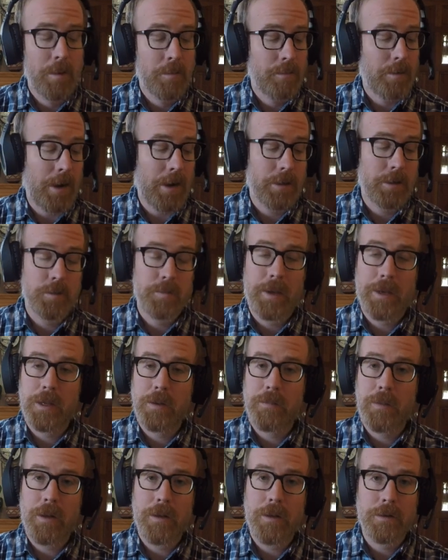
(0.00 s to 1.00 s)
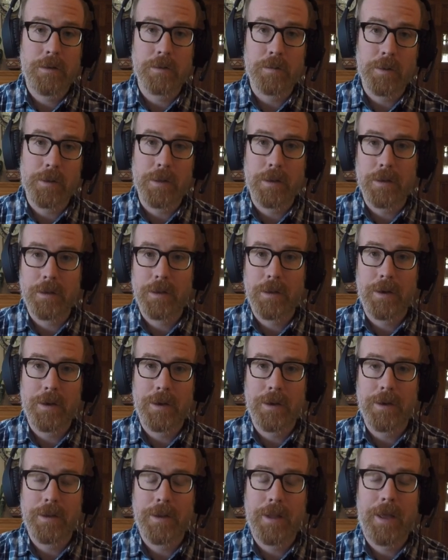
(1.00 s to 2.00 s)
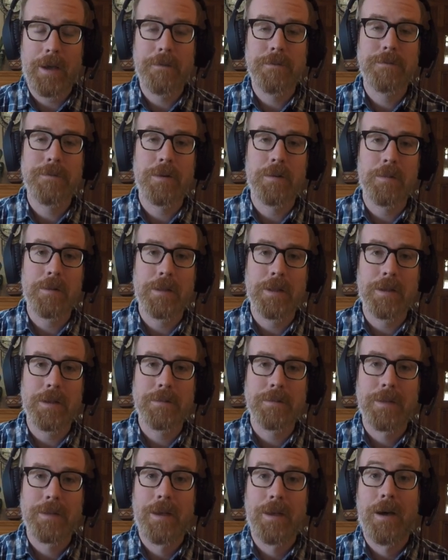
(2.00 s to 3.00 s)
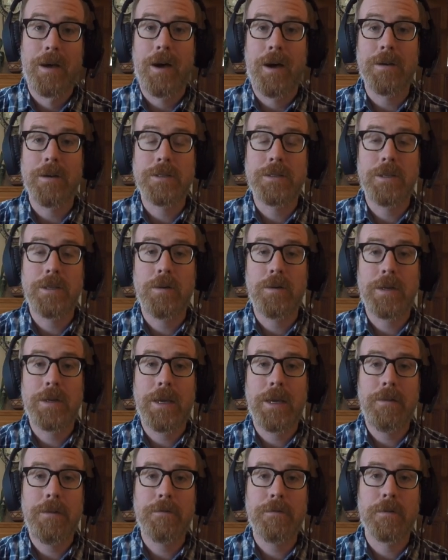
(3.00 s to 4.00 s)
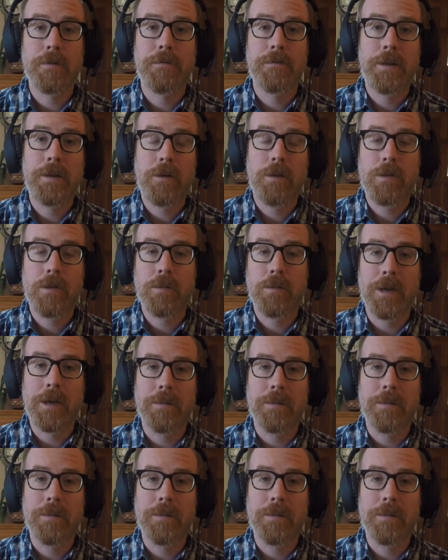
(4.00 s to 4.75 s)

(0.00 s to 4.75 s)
Practice making melodies with it uh, and have fun with it. I'll see you again for video three.